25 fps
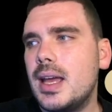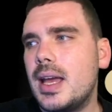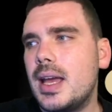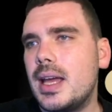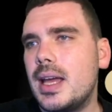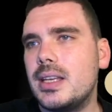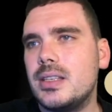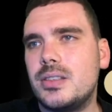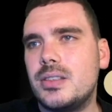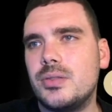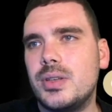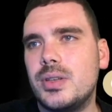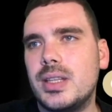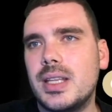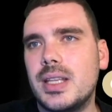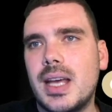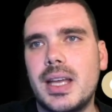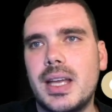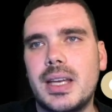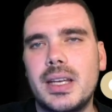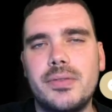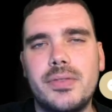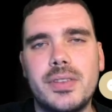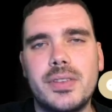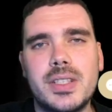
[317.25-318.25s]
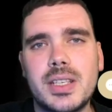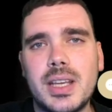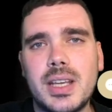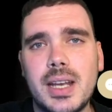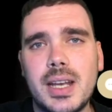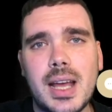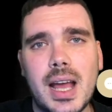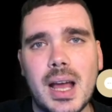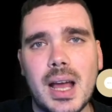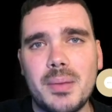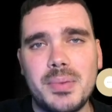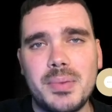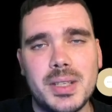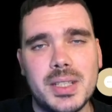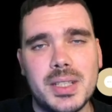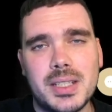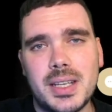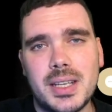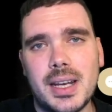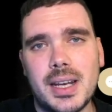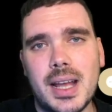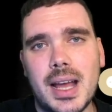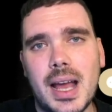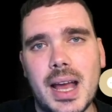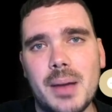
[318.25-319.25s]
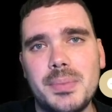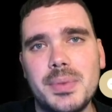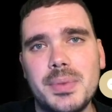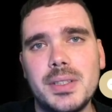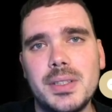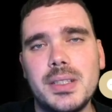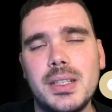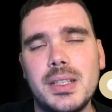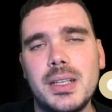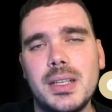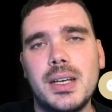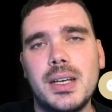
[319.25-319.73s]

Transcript: and doing that. If it's going to happen, it's going to happen